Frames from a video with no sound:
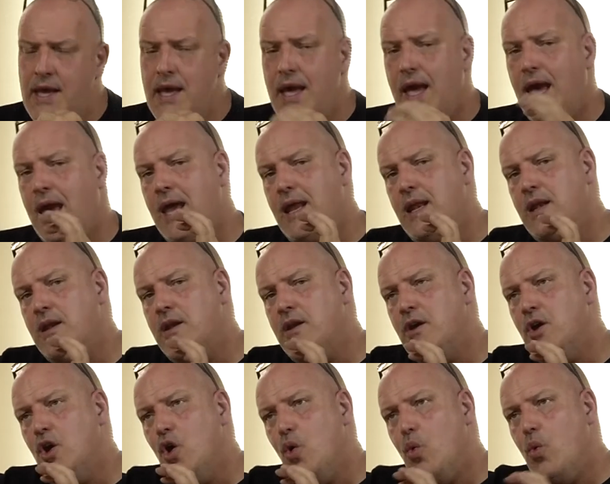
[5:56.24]
And
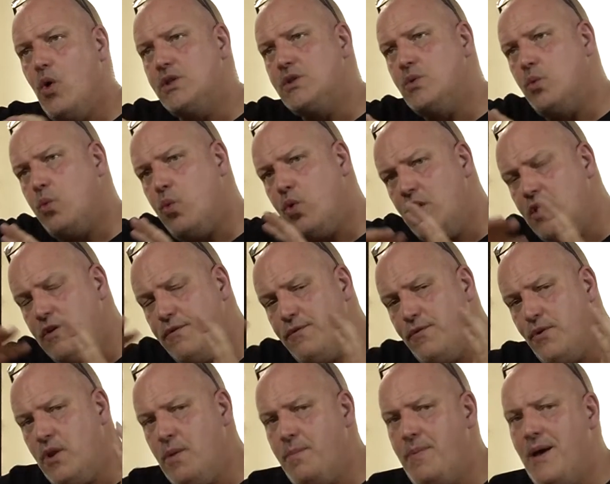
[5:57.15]
what's
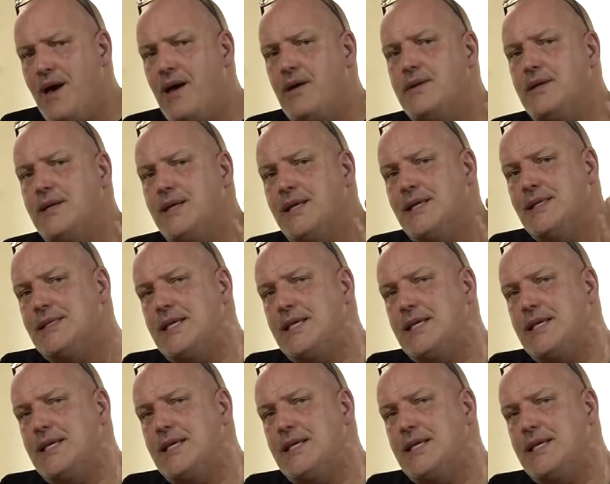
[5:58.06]
wonderful about it is